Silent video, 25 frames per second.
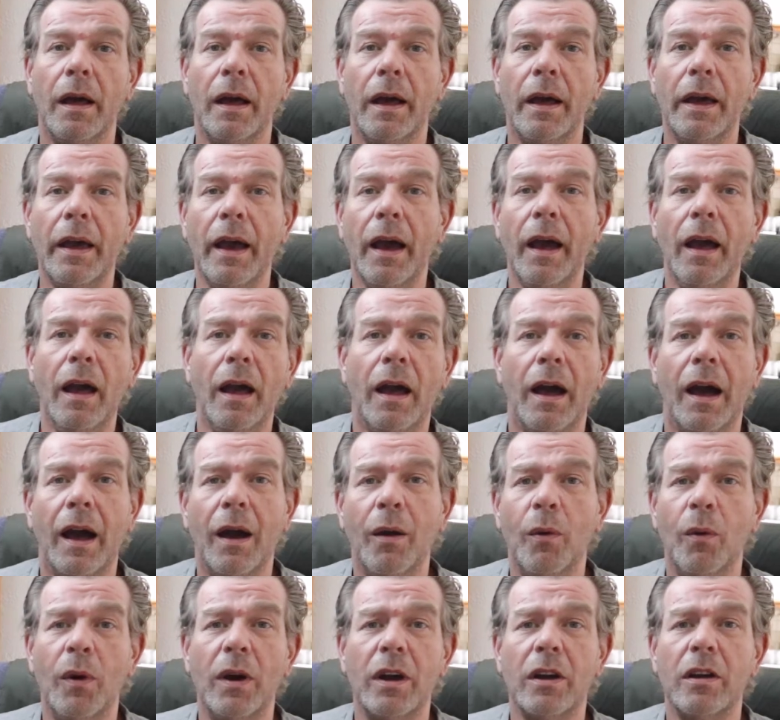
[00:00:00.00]
Heya,
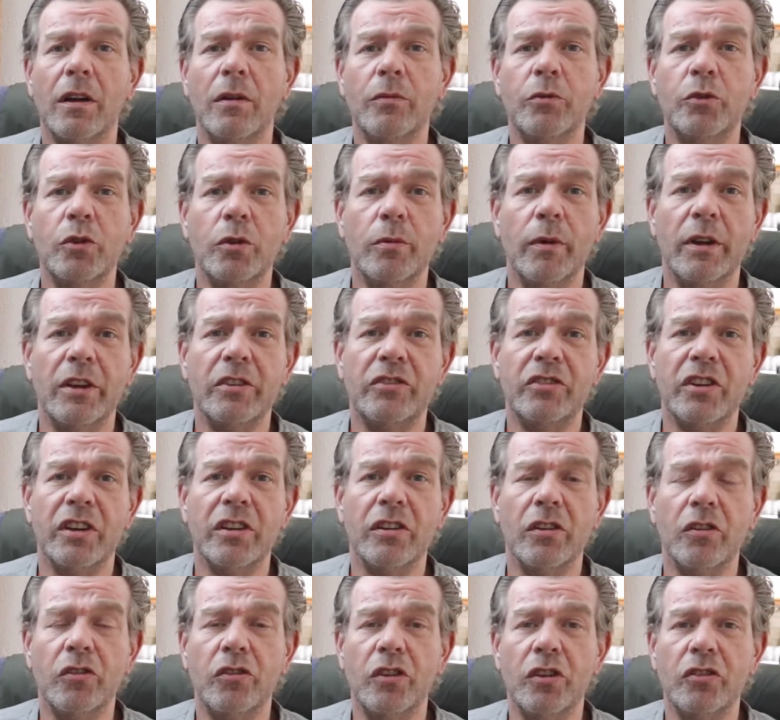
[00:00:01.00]
and welcome to my
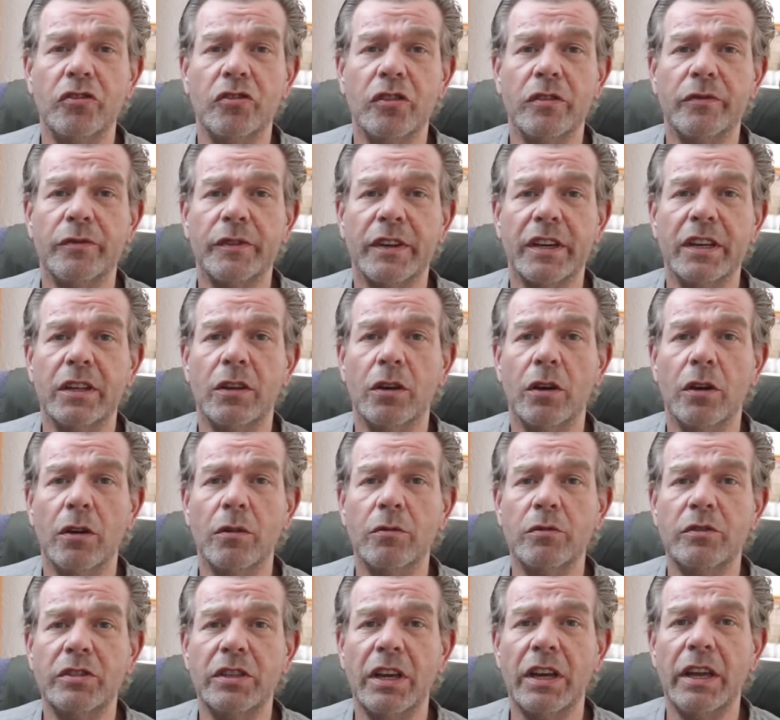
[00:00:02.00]
channel Dutch Off-Grid
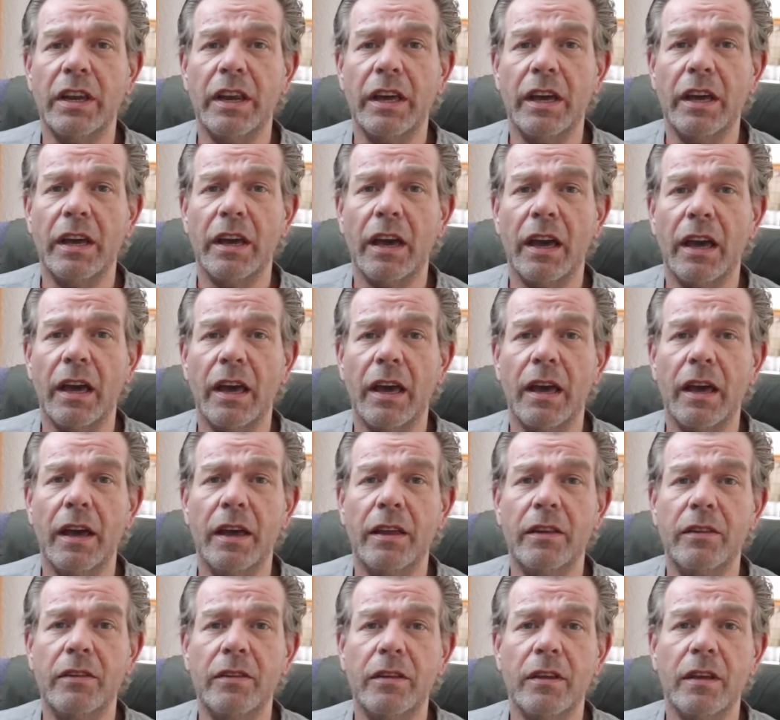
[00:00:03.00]
Homesteading.
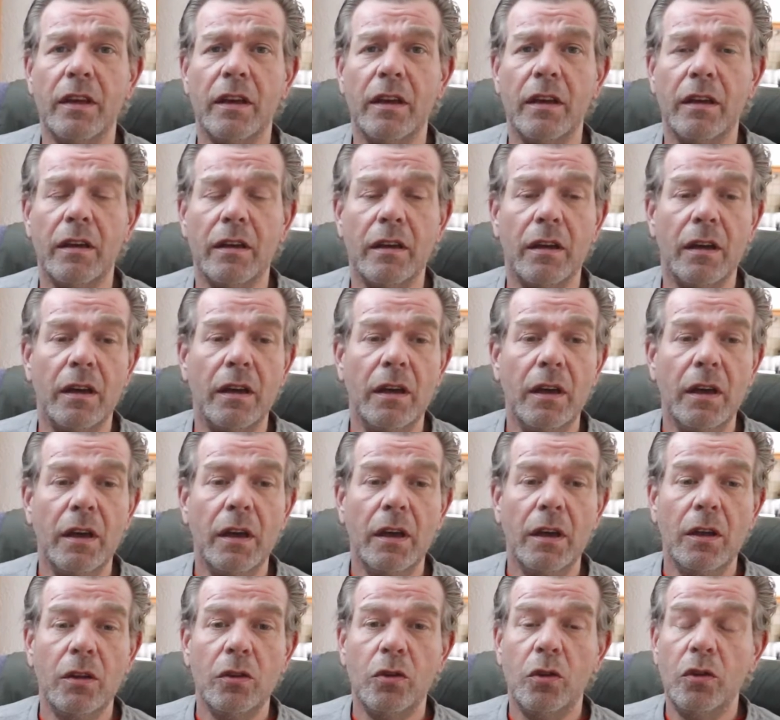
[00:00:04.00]
And
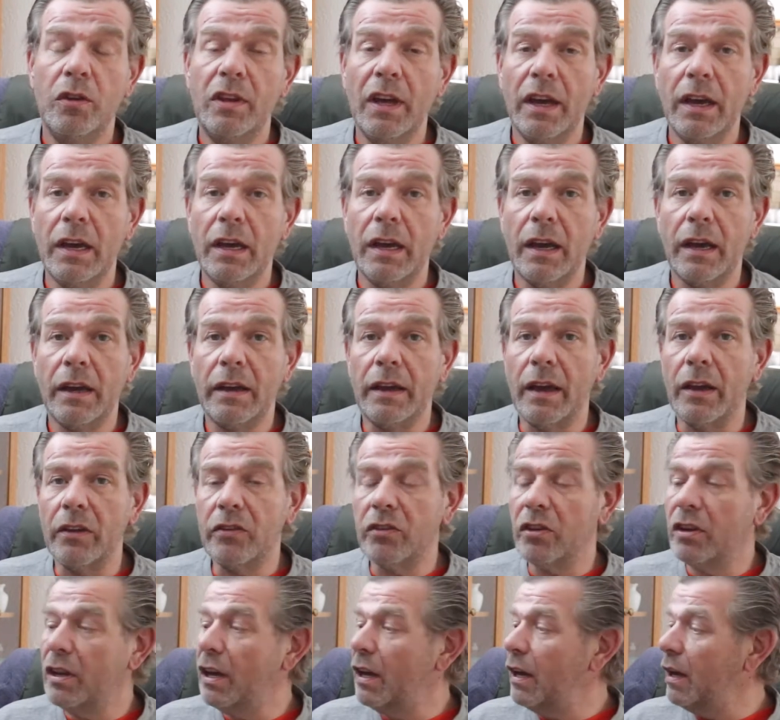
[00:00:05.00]
today and
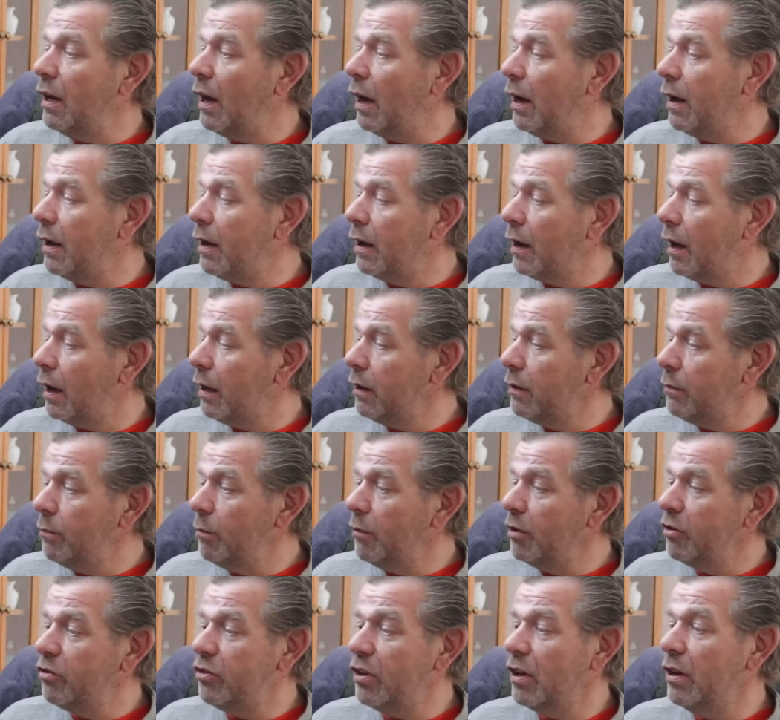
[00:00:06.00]
yesterday I got
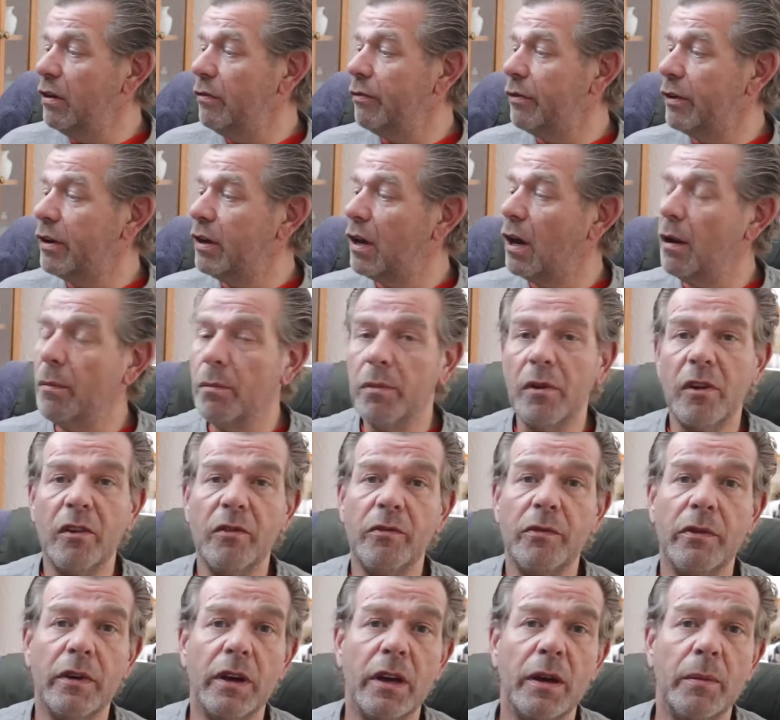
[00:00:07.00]
myself a couple of
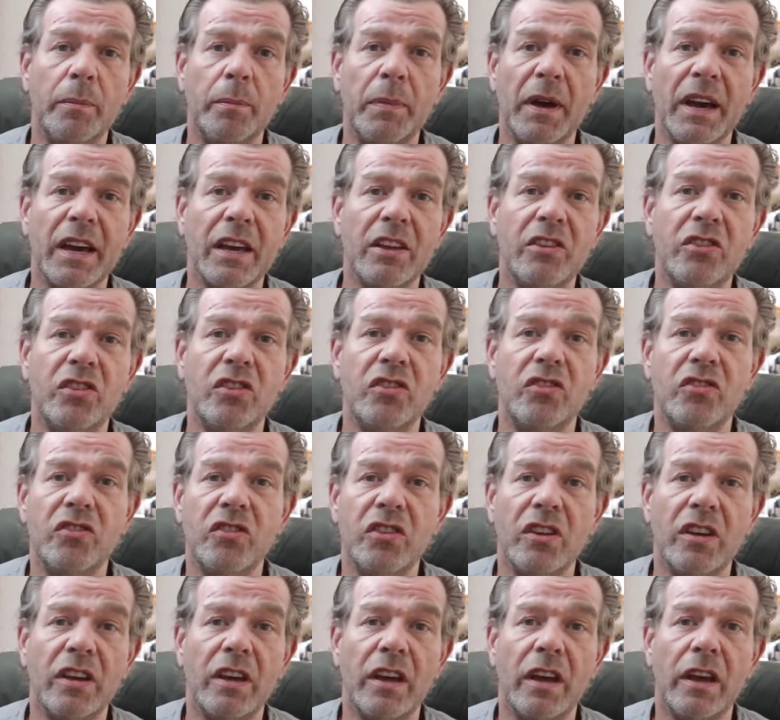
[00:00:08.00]
packages
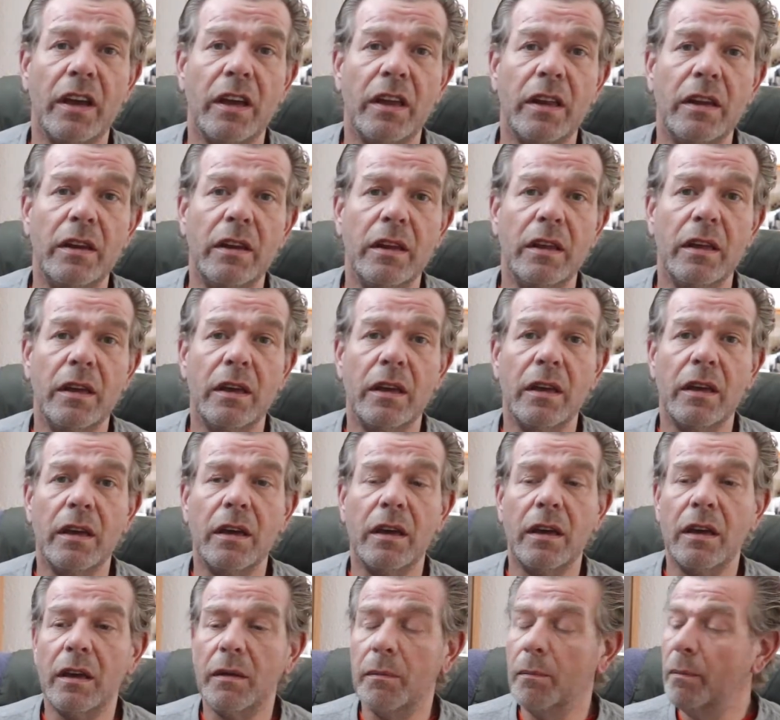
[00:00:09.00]

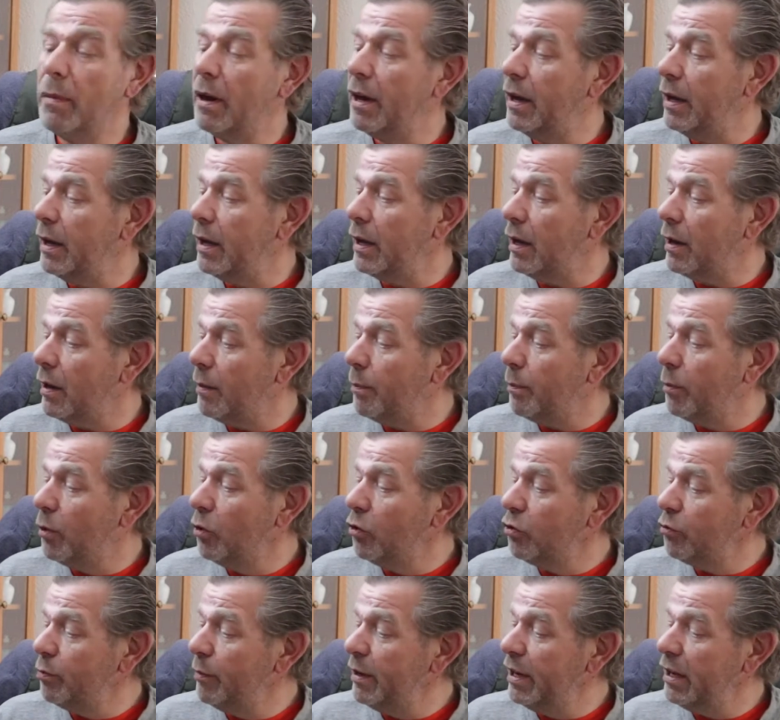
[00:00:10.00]
by
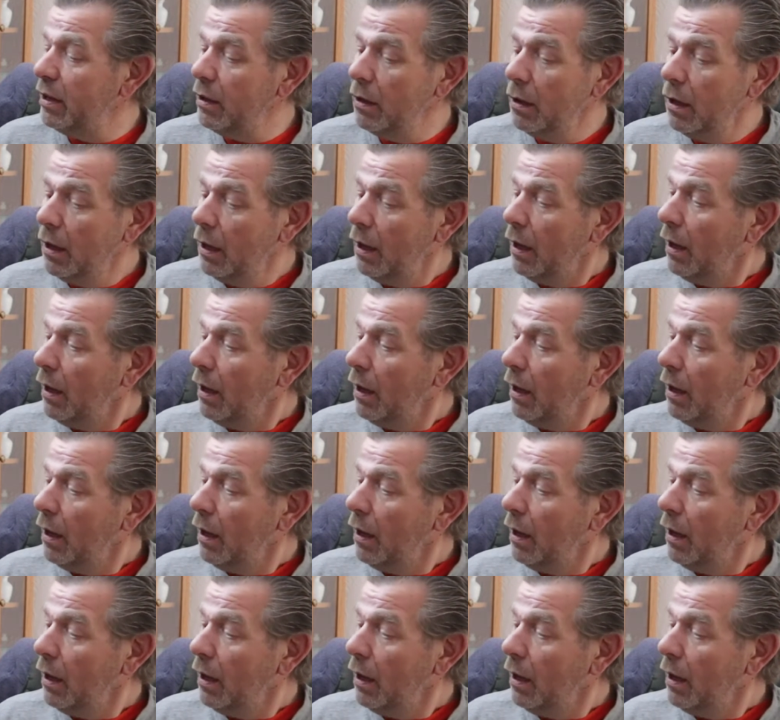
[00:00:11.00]
post mail